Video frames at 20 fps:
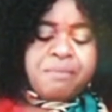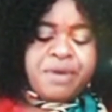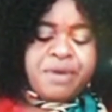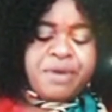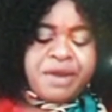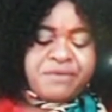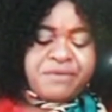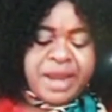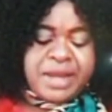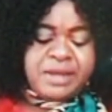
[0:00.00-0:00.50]

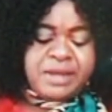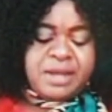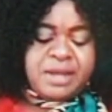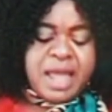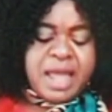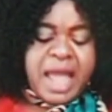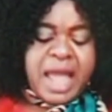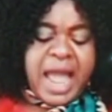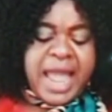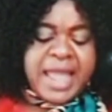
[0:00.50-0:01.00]

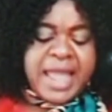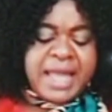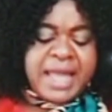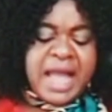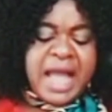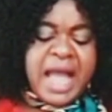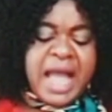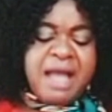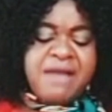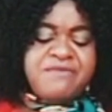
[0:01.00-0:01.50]
Brethren, I
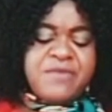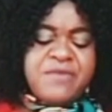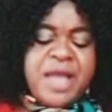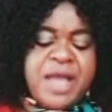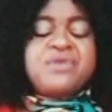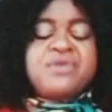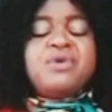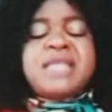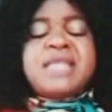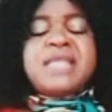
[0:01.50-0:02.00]
have
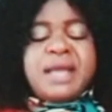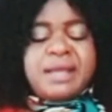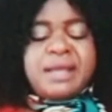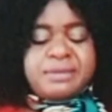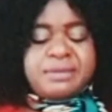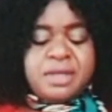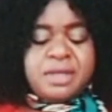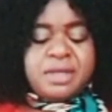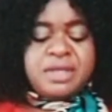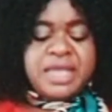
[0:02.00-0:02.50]
another
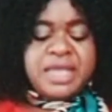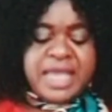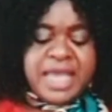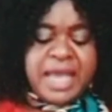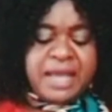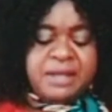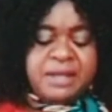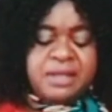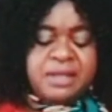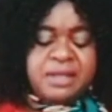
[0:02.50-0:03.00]

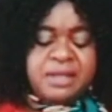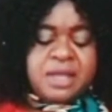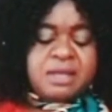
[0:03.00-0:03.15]
here.